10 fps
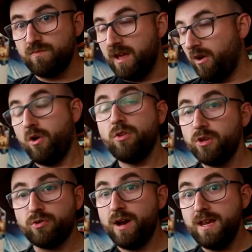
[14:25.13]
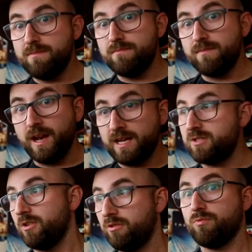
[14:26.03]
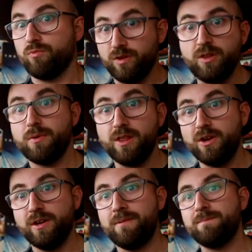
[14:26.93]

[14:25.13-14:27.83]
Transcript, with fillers: And it all looked great. It actually looked really, really good.